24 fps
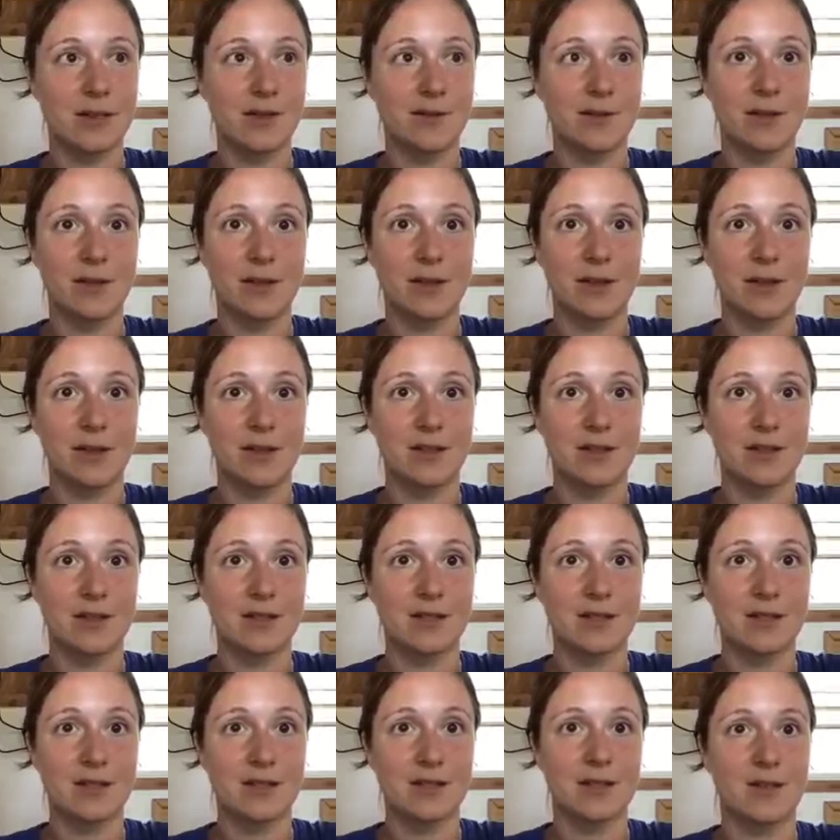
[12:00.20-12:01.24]
and
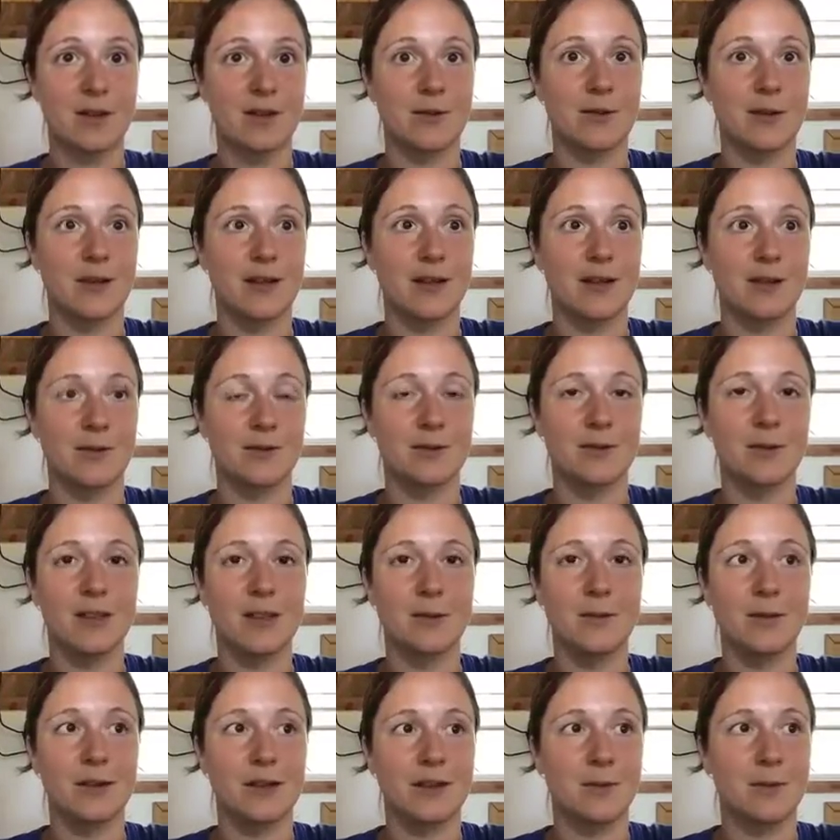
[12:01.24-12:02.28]
everything's going
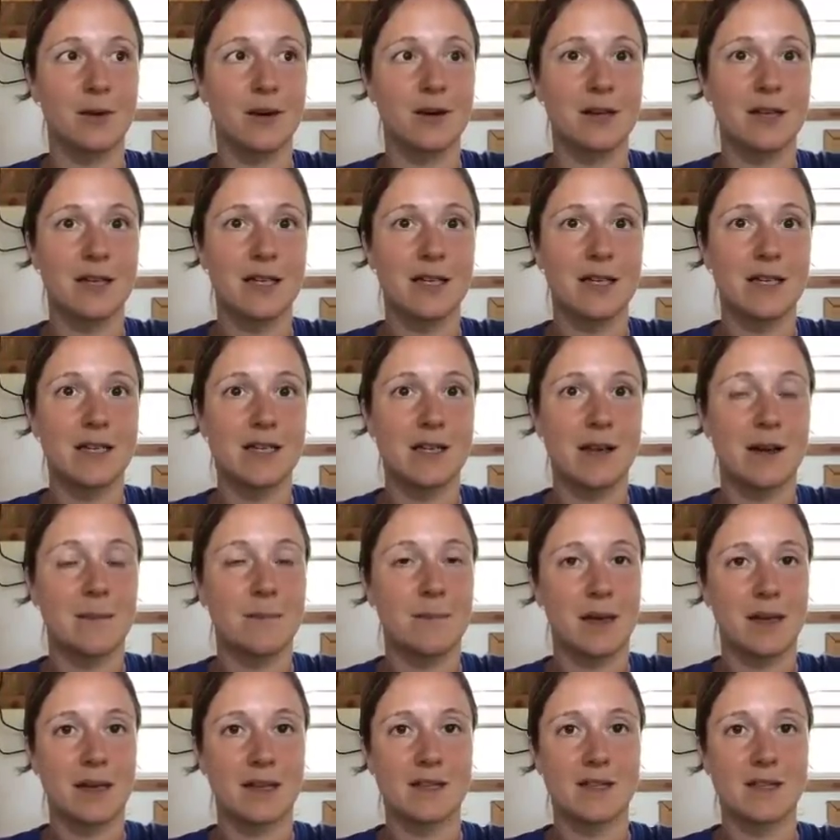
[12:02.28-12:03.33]
really, really well. He's
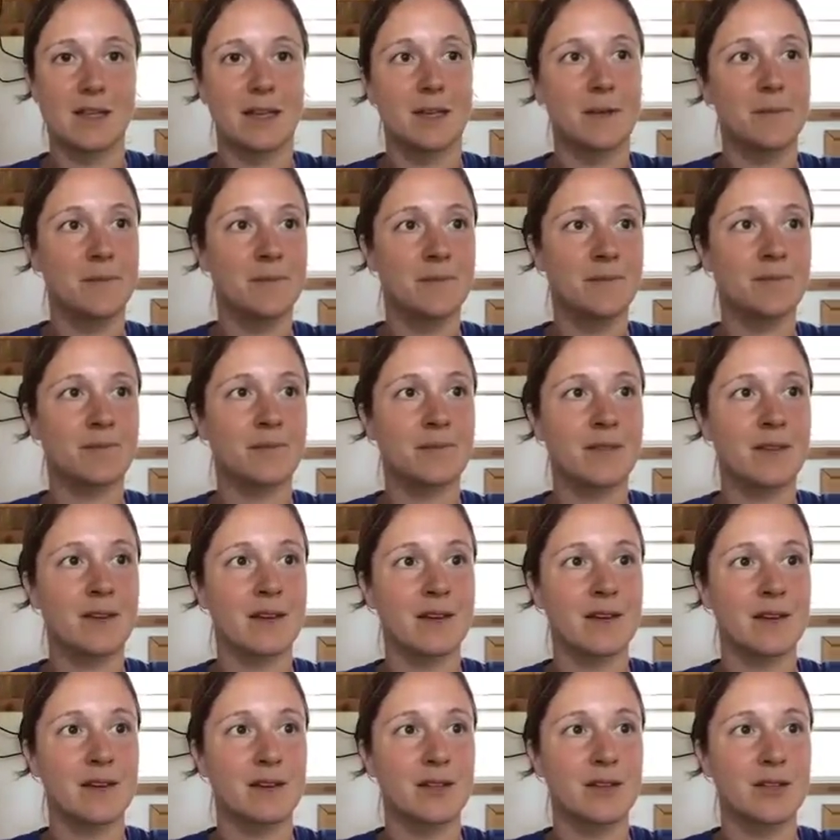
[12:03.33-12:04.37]
amazing.
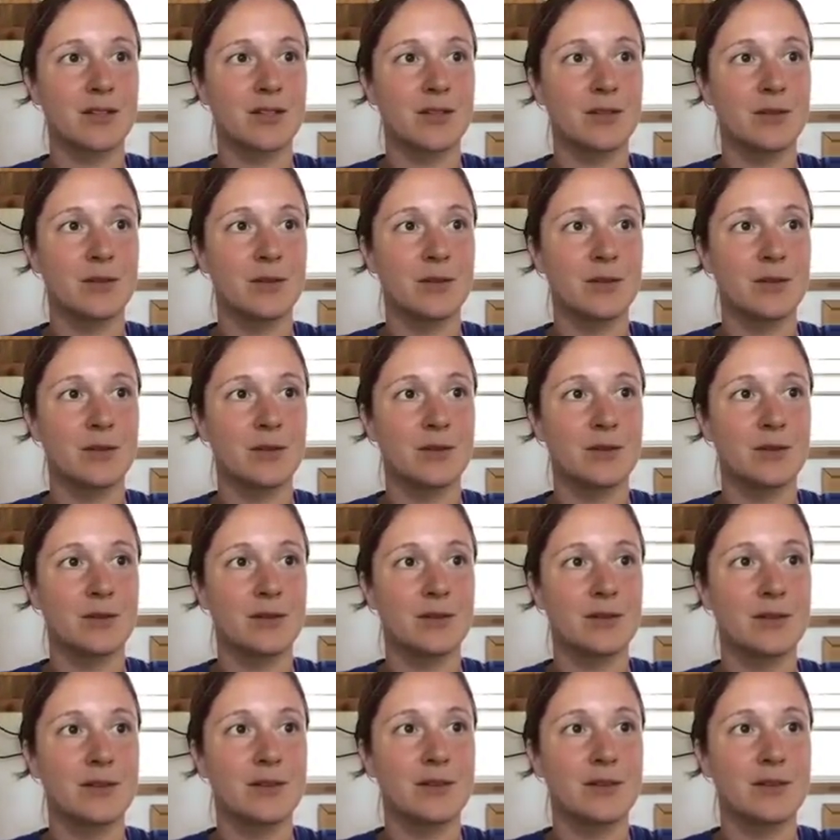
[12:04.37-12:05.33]
I'm going to show you